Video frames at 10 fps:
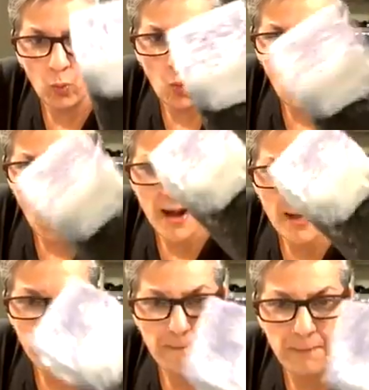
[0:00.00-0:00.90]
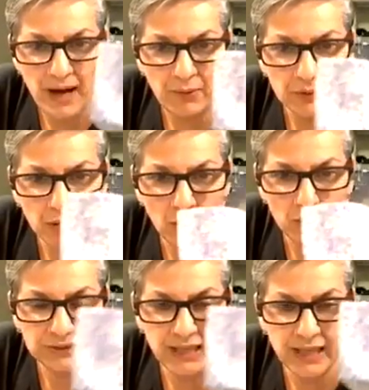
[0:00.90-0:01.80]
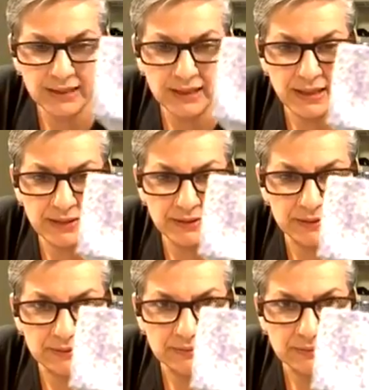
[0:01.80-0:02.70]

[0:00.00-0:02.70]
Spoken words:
What about all that glitter?